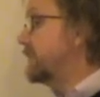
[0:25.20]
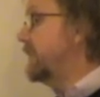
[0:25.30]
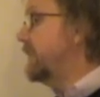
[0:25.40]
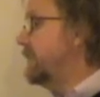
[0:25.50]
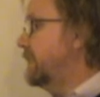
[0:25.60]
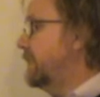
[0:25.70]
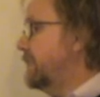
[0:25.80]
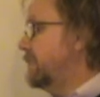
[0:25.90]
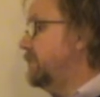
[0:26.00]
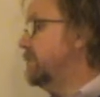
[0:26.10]
A,
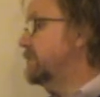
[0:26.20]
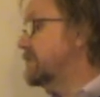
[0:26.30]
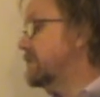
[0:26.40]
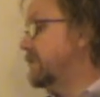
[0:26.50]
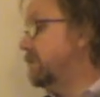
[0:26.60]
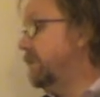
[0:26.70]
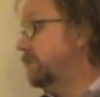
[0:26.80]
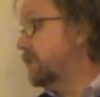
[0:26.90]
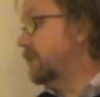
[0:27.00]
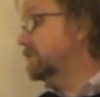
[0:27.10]
you can see we've
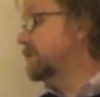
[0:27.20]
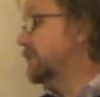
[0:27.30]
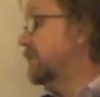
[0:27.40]
got